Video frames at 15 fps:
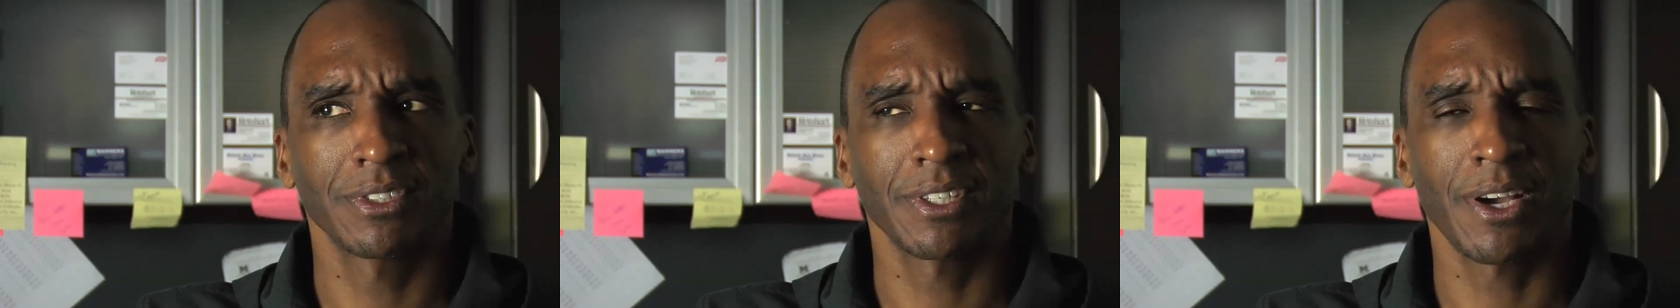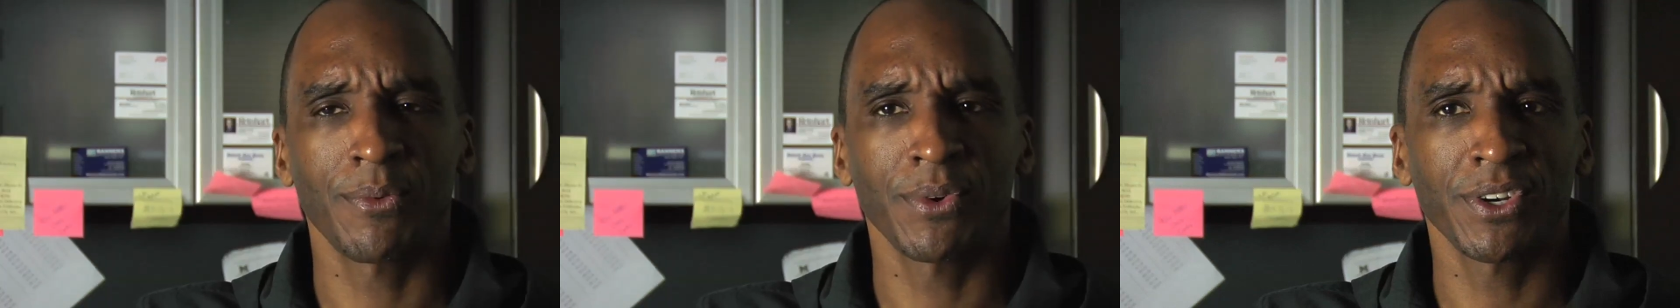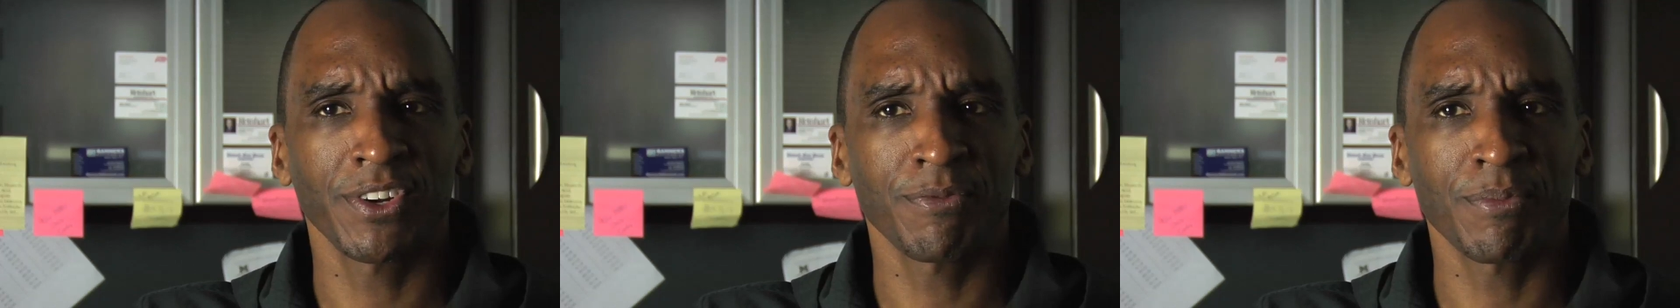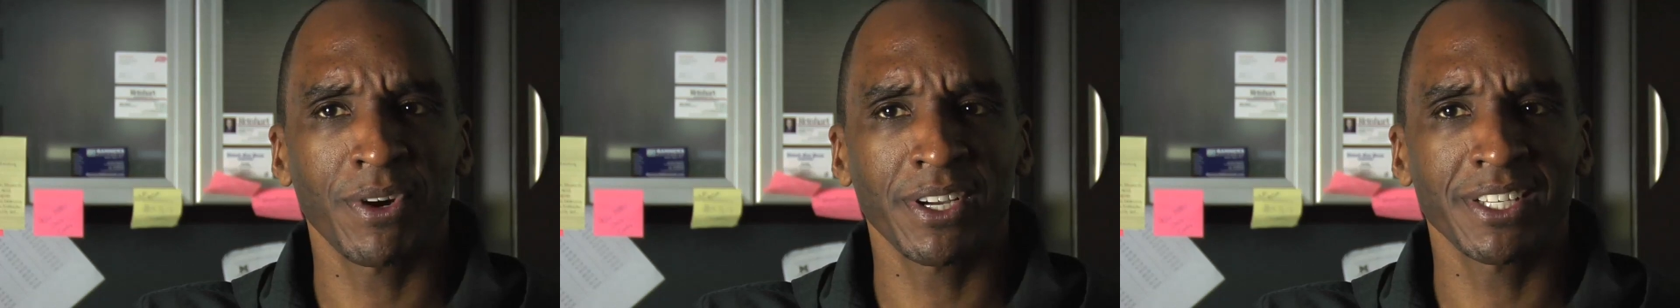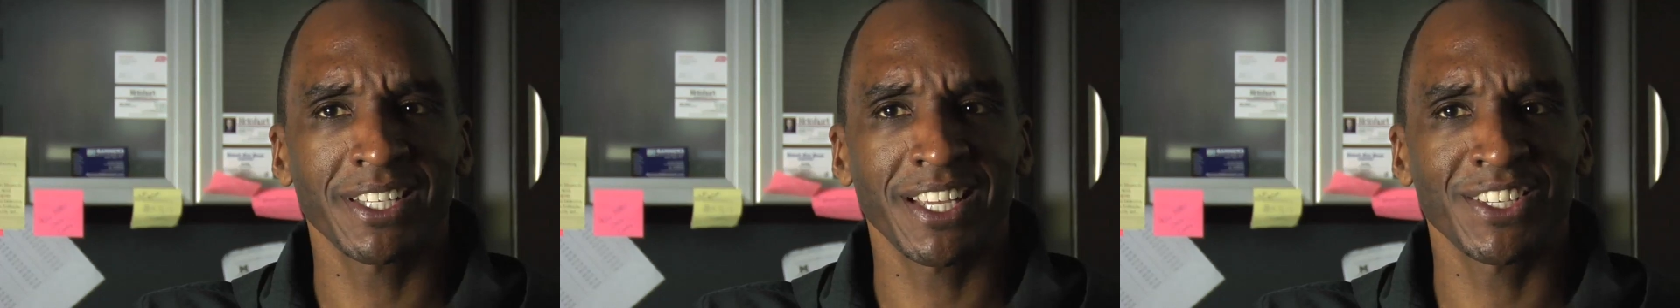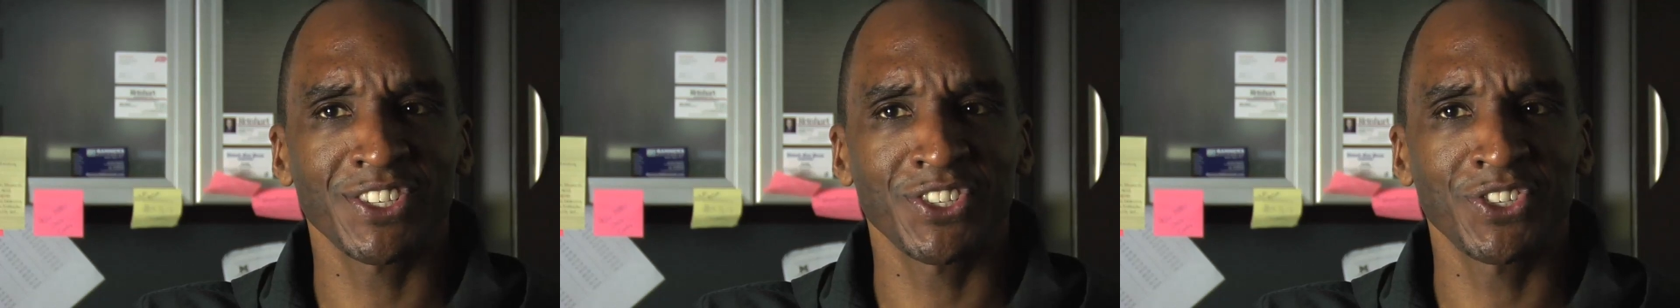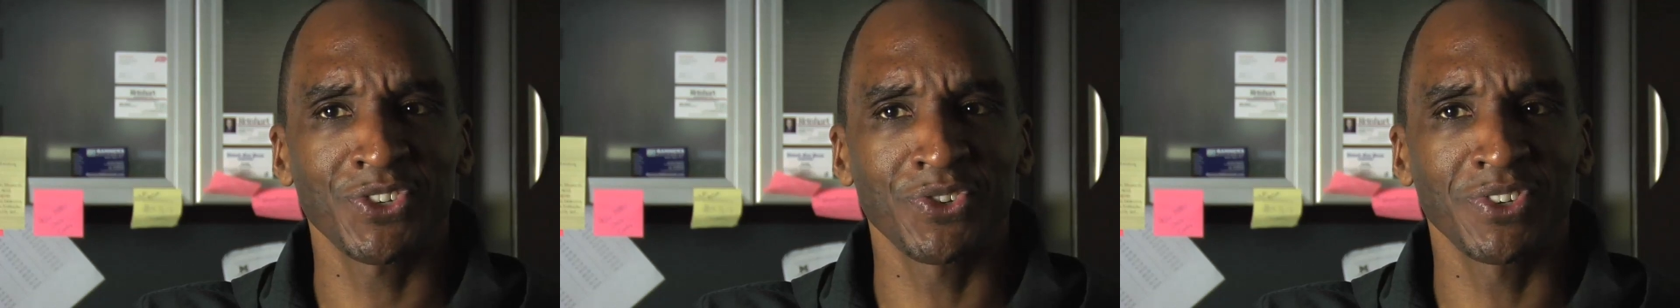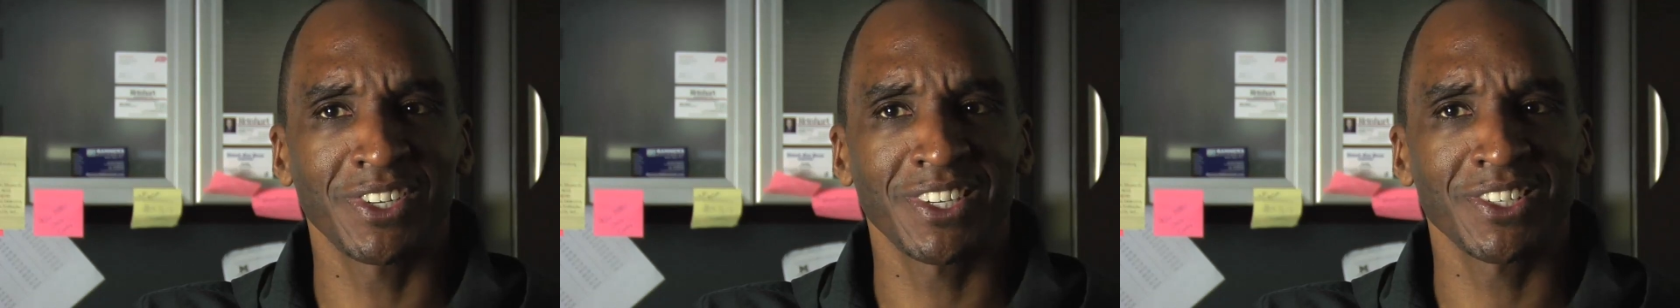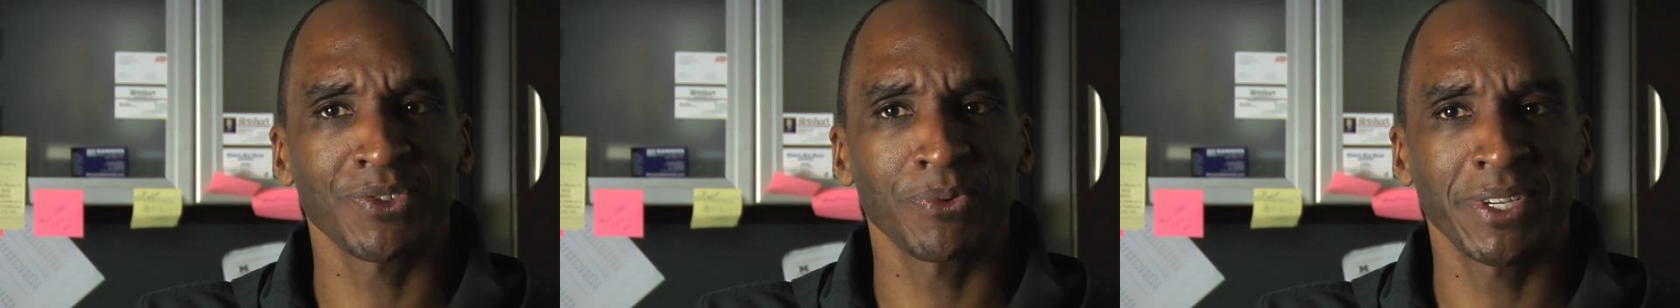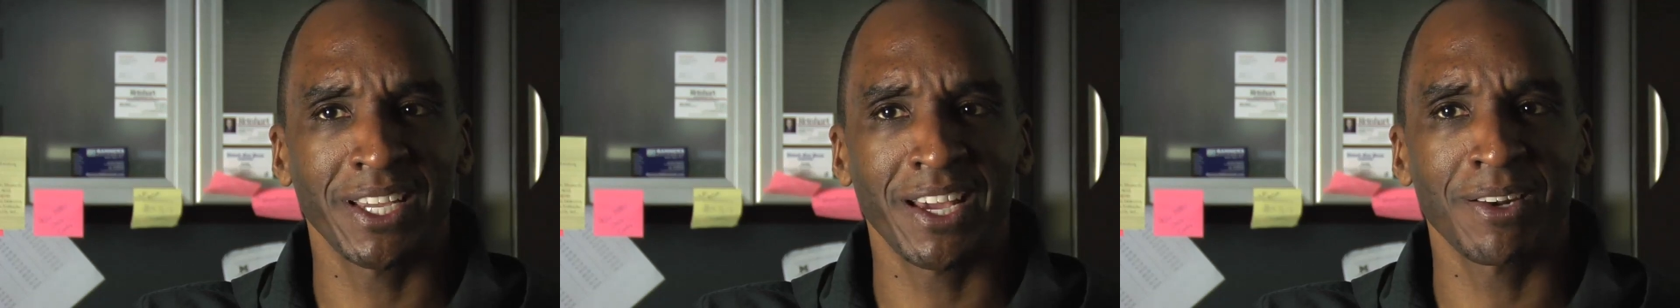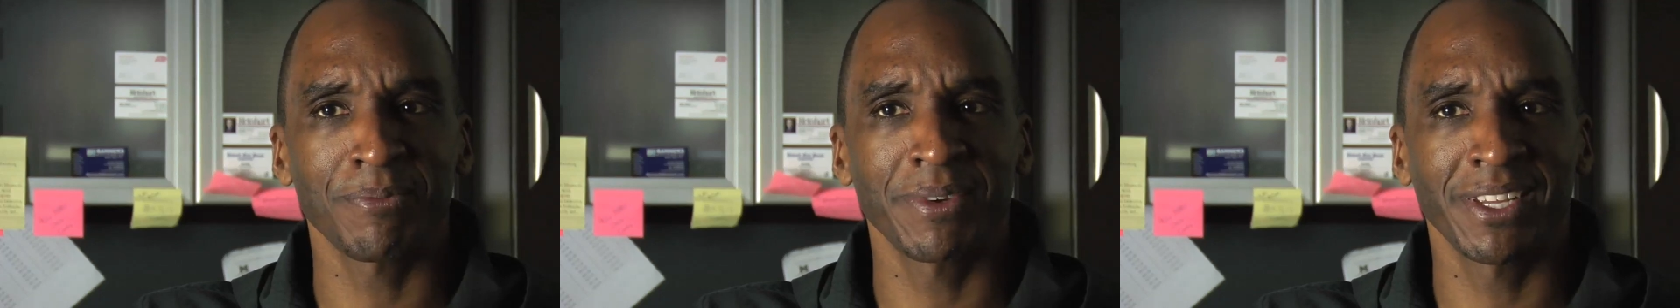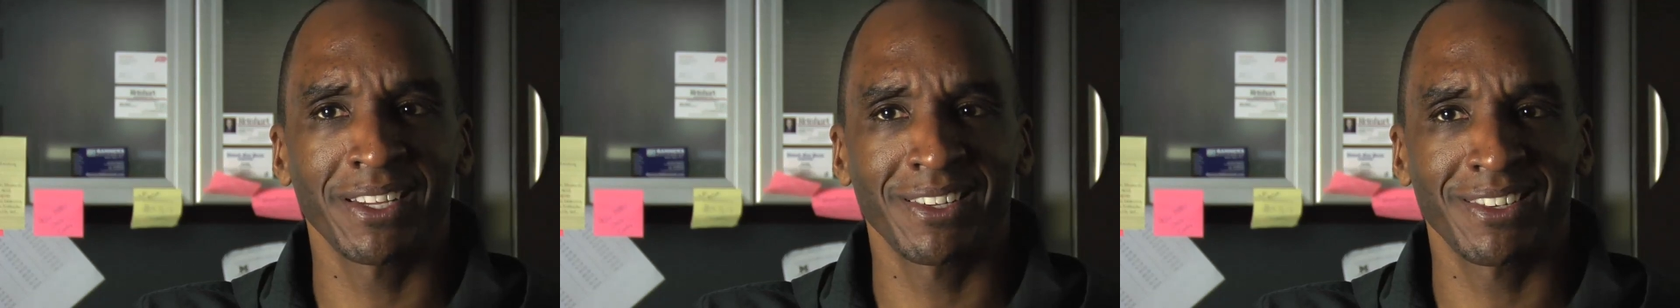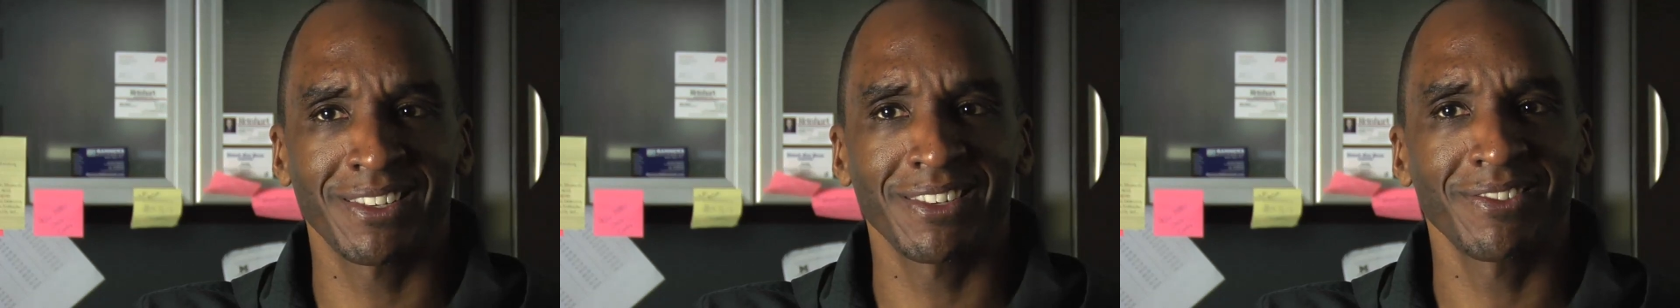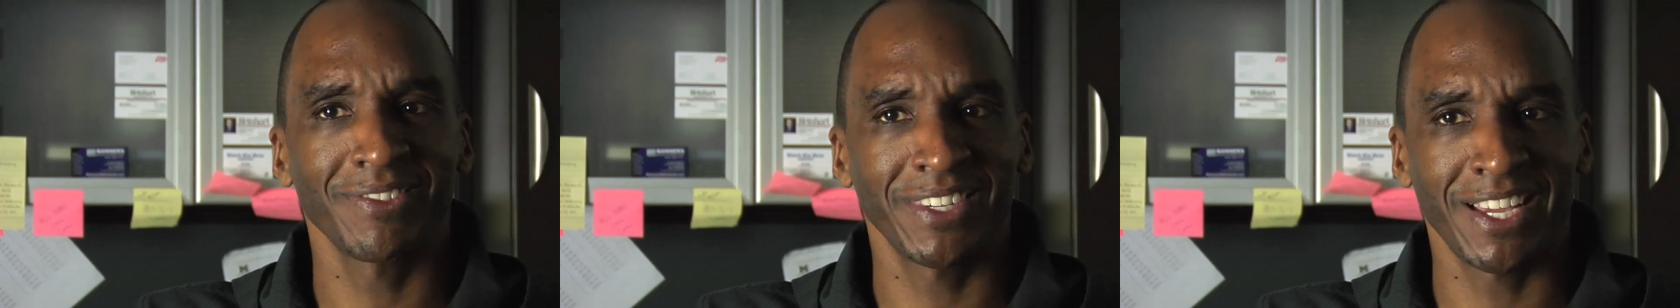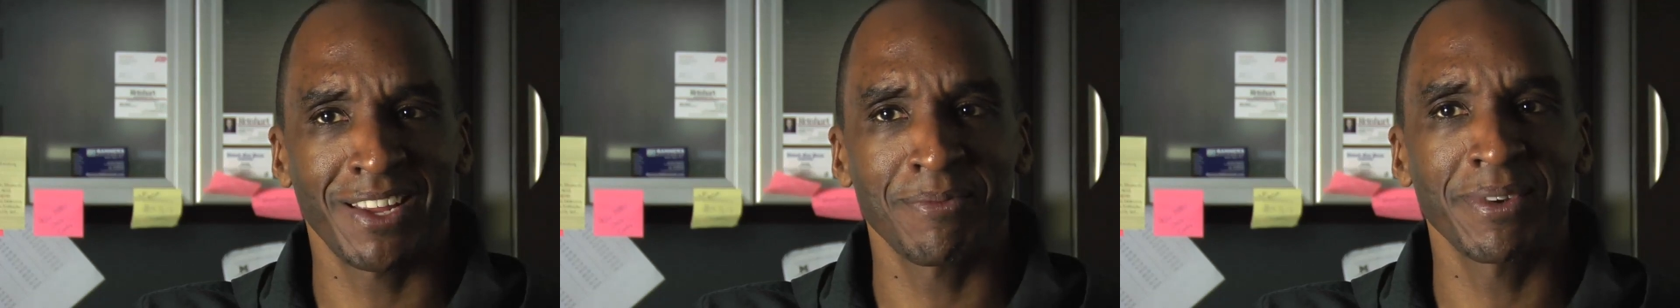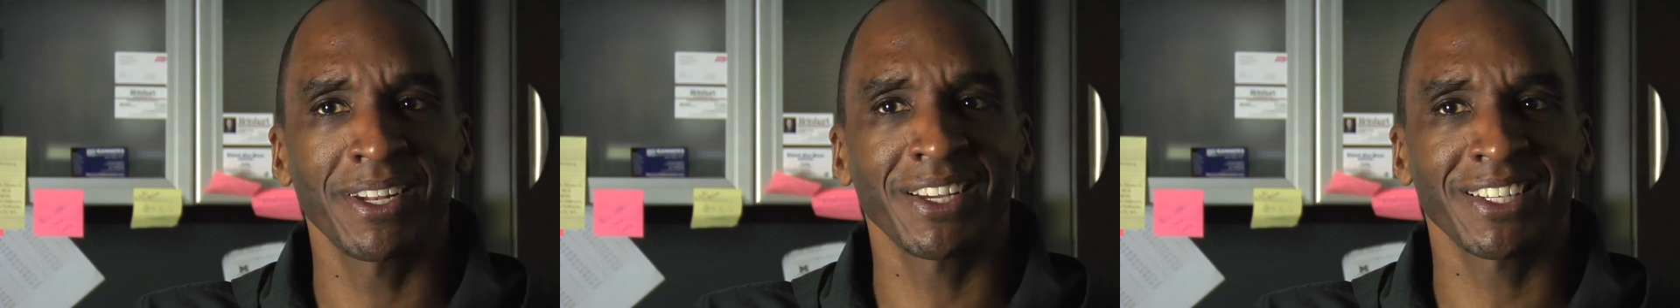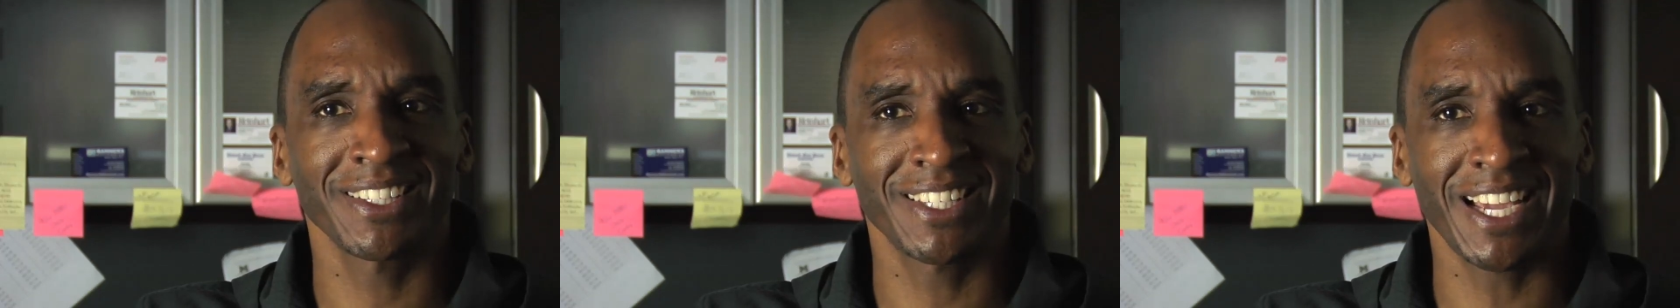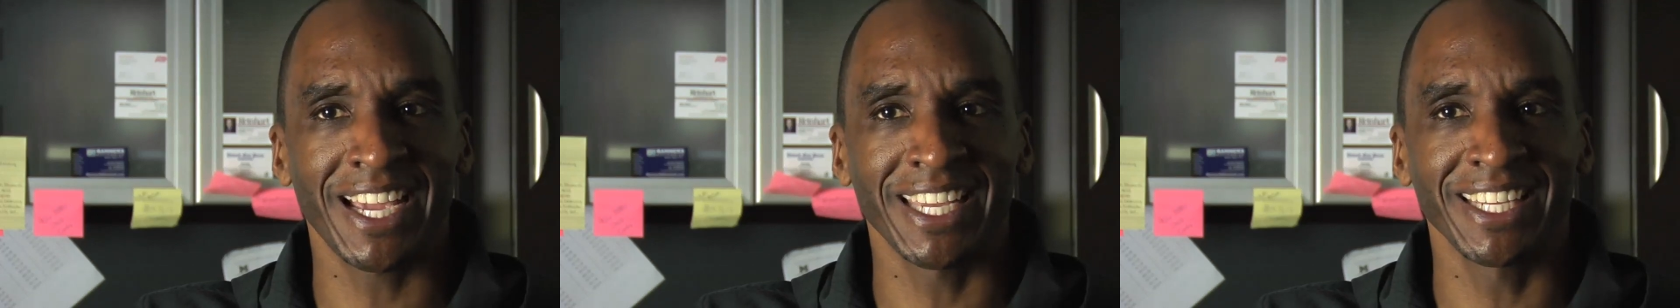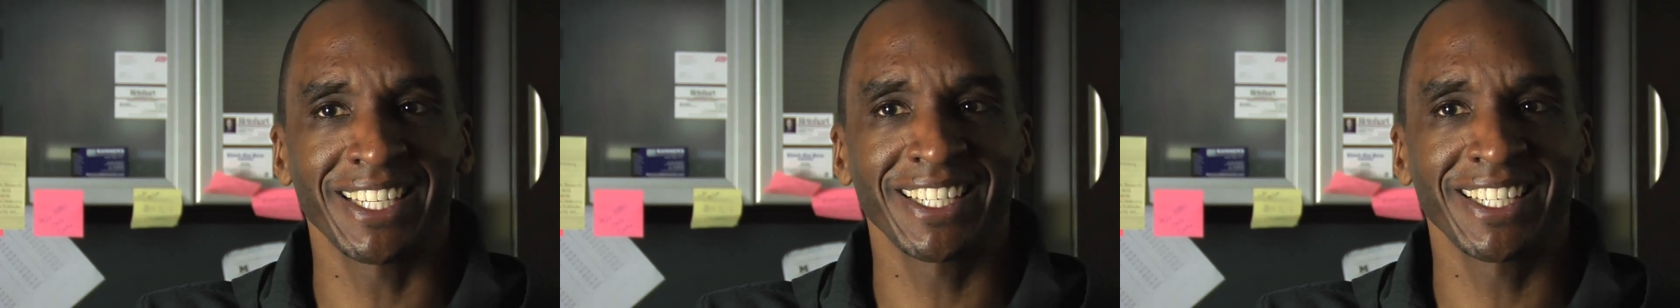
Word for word: I wonder if Marcus has a suit because we gotta be, we gotta be looking tight.